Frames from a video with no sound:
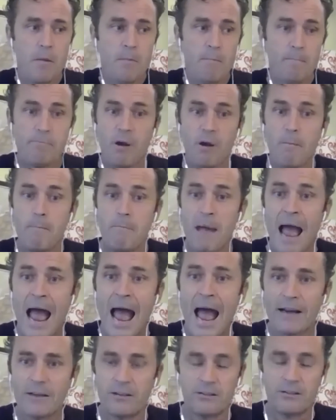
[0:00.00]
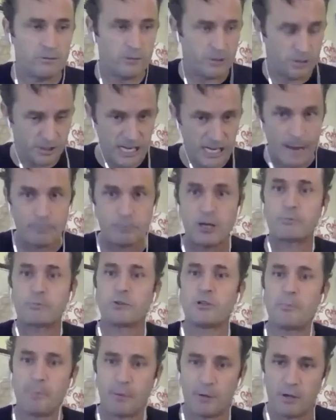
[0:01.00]
But Matt stepped up
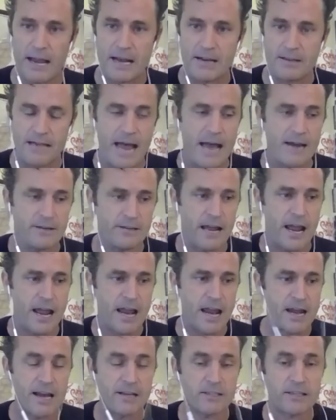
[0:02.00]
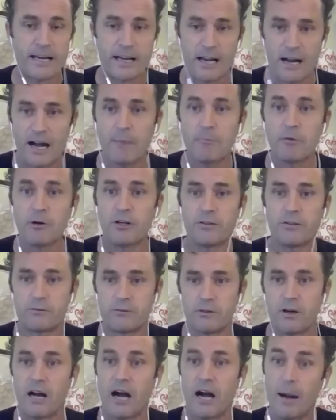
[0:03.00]
to the plate that day. He's like, I'm
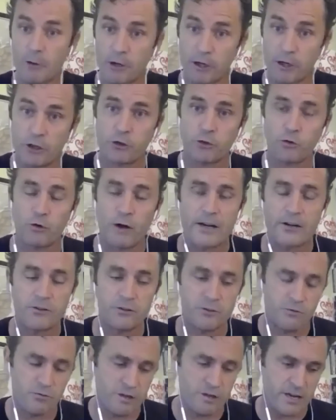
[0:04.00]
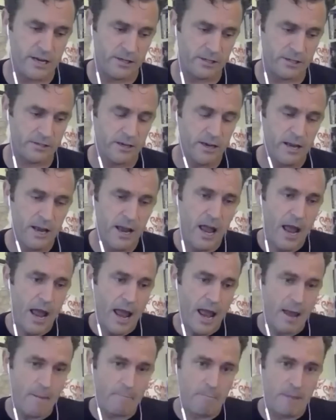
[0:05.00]
gonna try to do this.
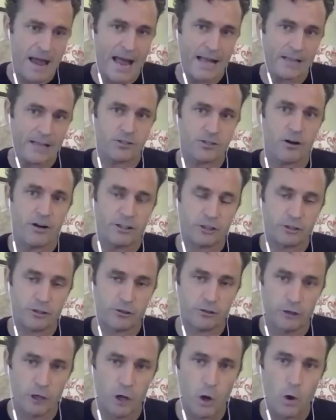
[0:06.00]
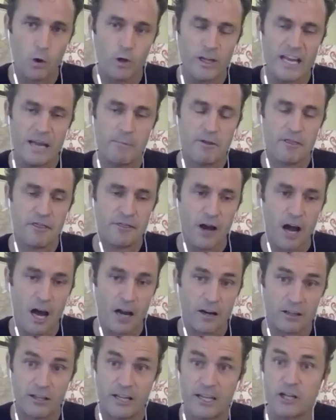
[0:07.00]
And Matt started slowly and
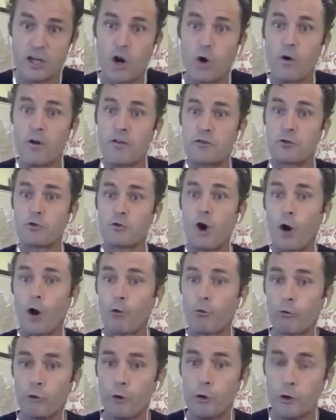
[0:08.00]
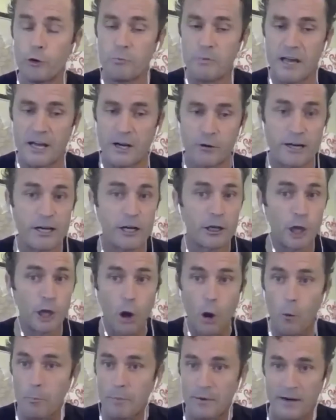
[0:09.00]
methodically going through our rudimentary
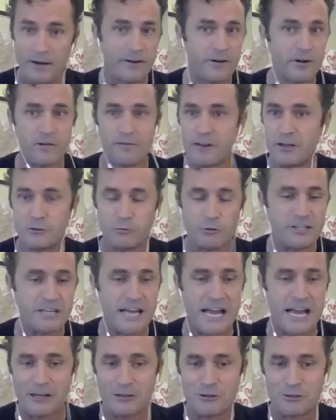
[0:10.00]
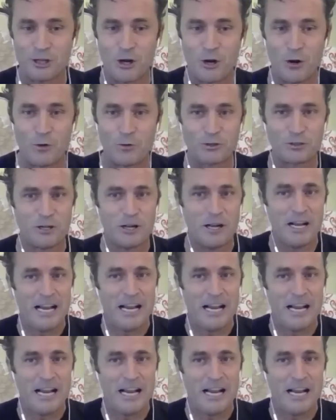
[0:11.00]
low barrier of entry DEKA zones.